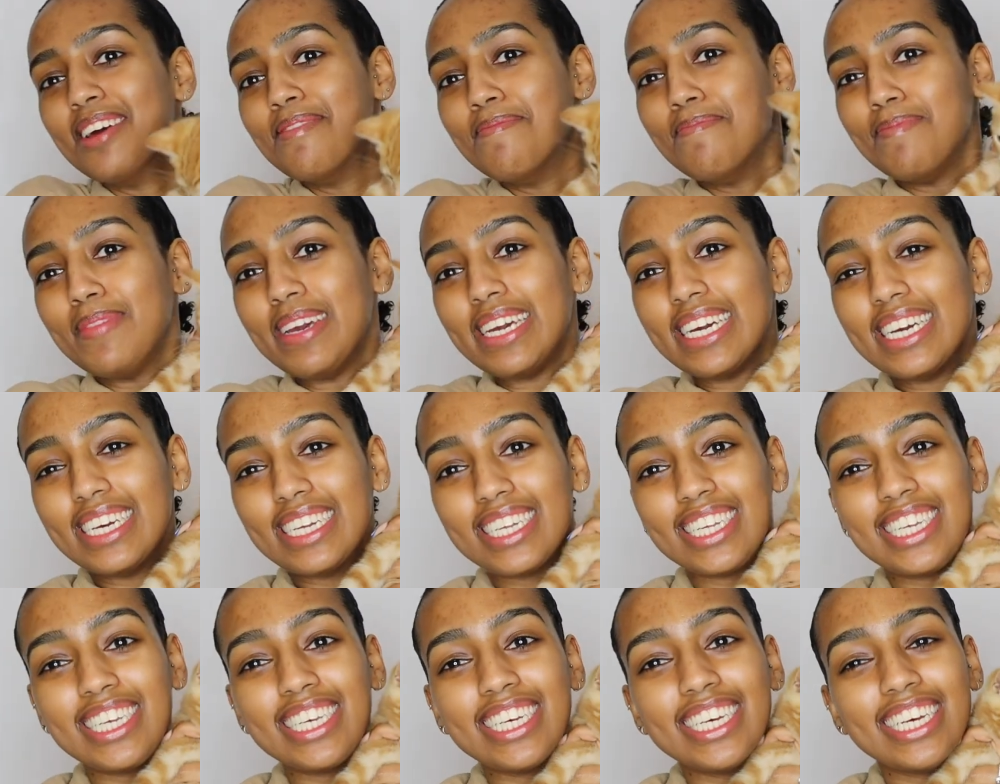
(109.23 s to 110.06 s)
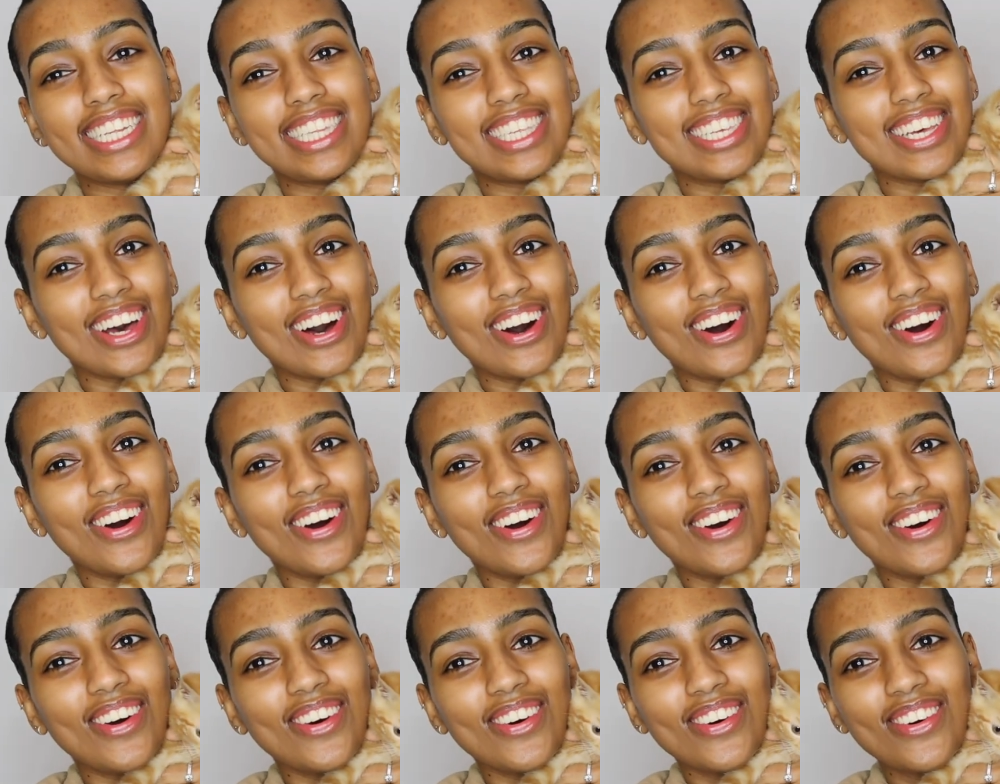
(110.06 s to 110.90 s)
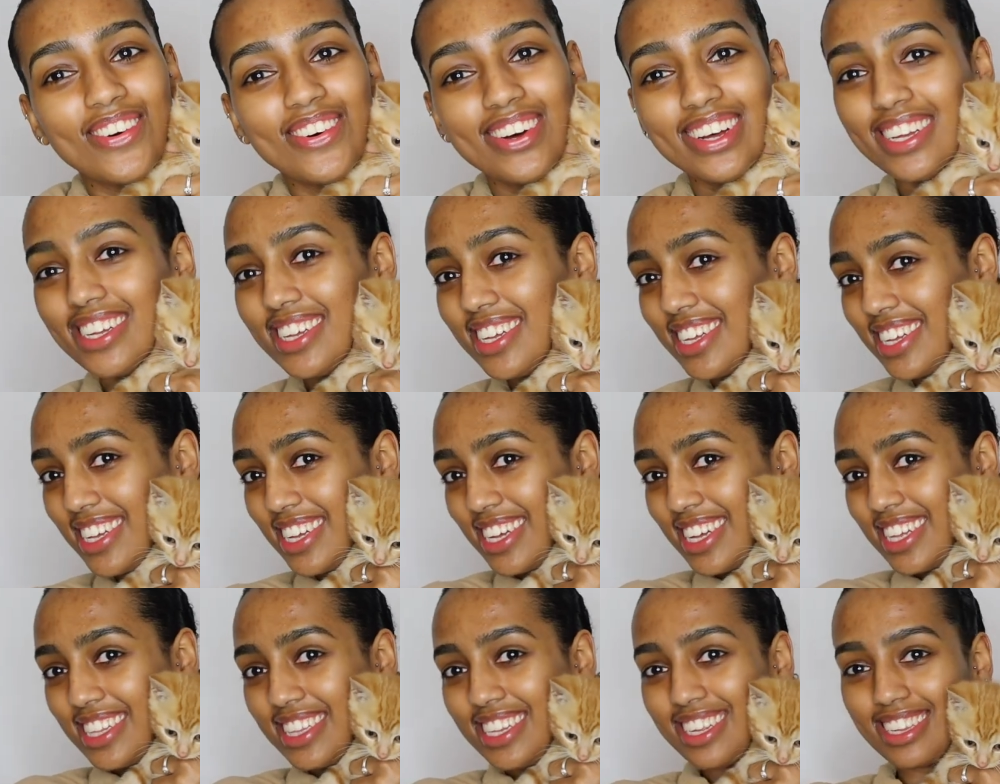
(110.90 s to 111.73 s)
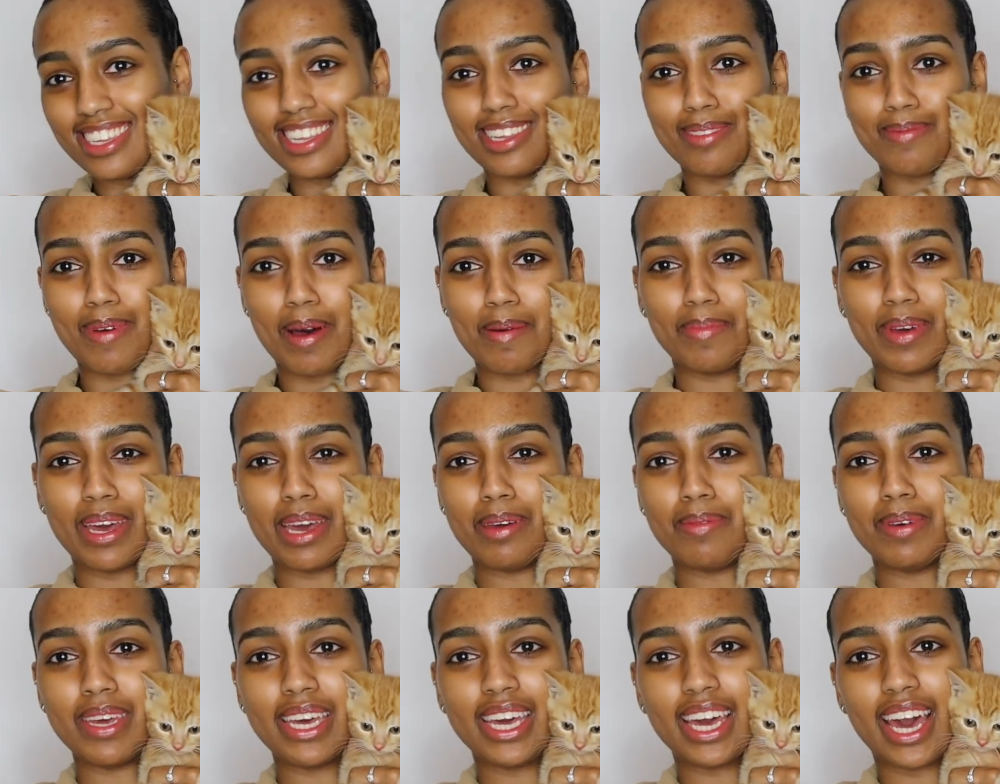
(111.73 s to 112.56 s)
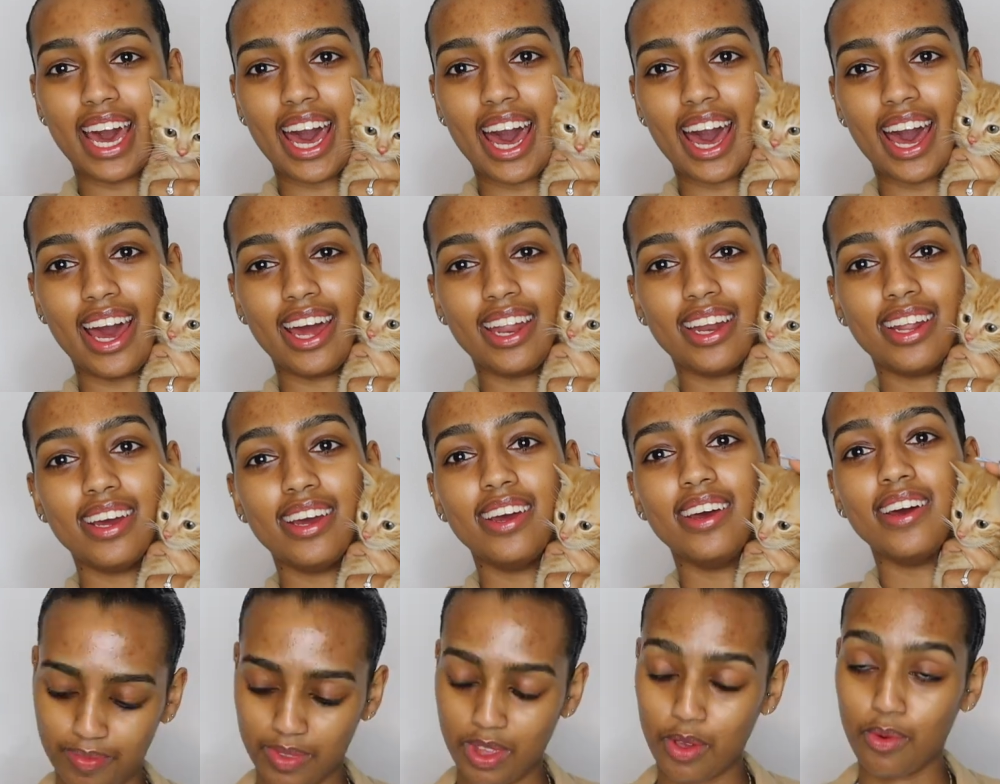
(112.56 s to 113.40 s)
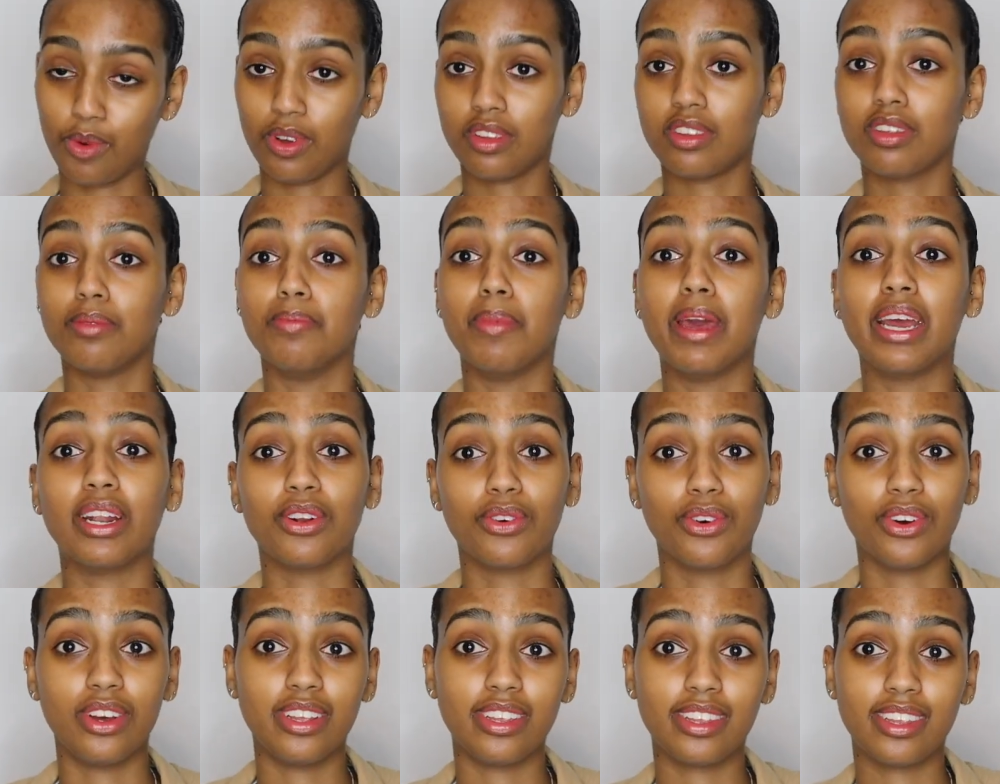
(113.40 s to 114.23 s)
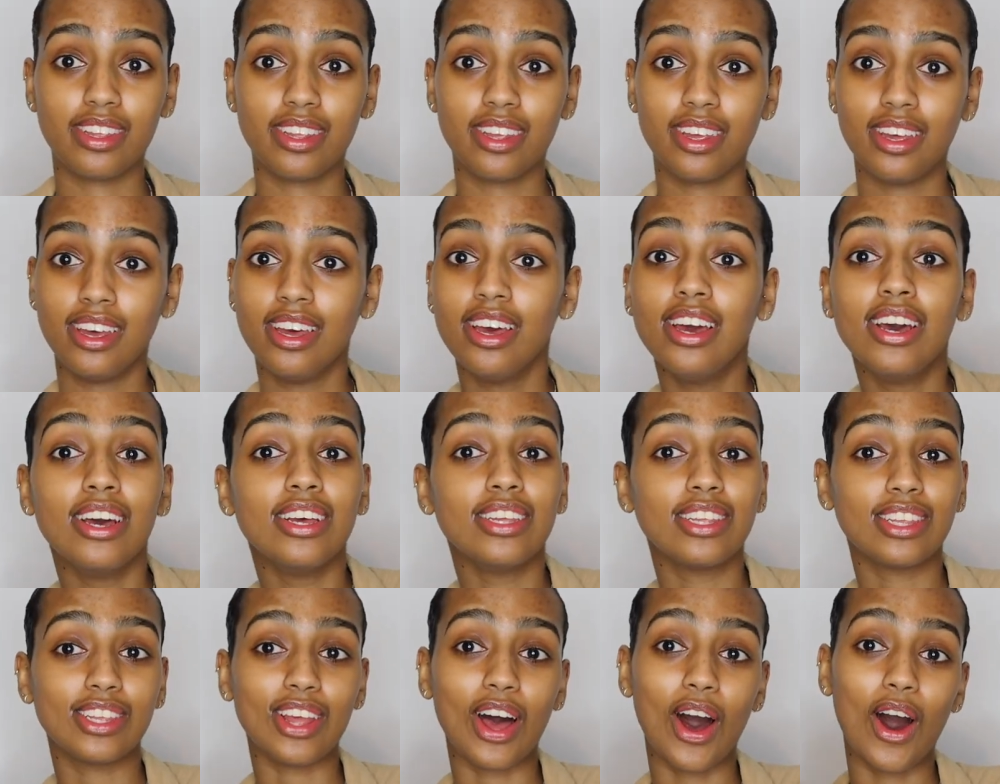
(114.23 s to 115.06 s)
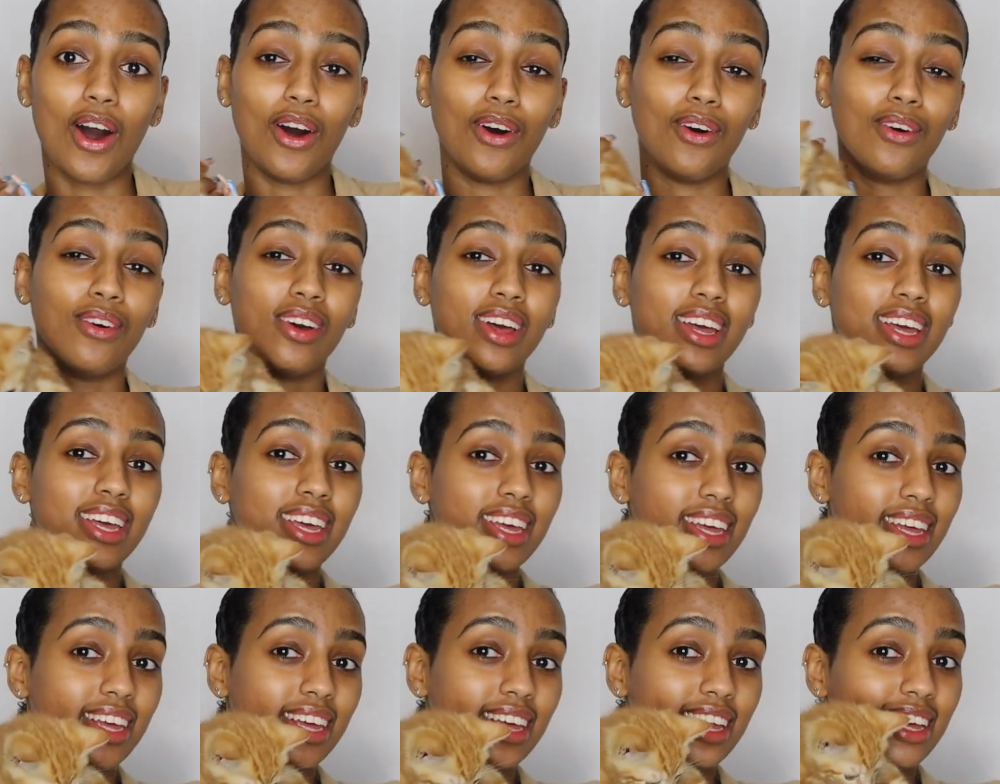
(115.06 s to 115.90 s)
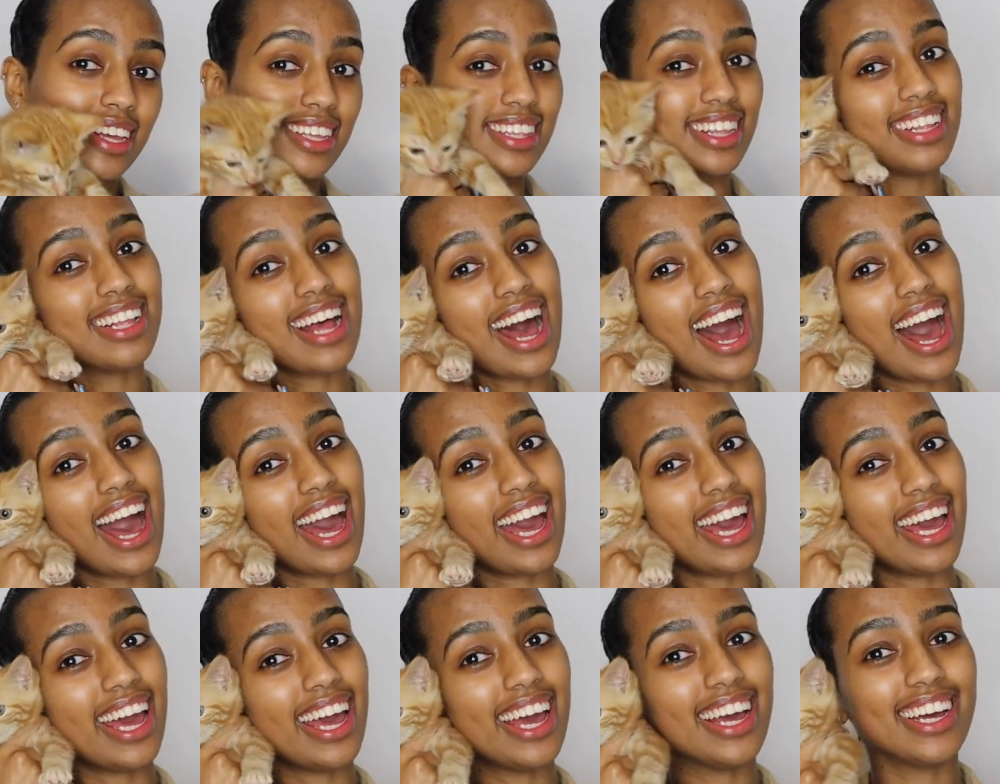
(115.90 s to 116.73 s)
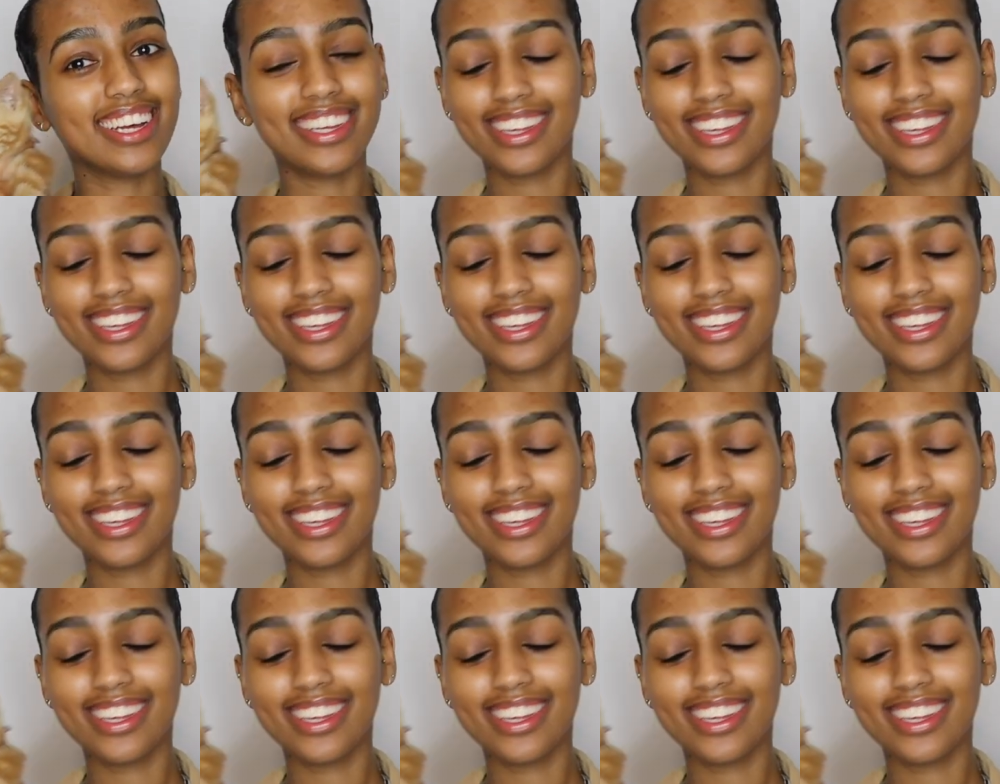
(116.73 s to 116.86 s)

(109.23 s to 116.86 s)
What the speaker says: Meet Cheeto. This is my baby cat. He wants to make noise. So he says hi.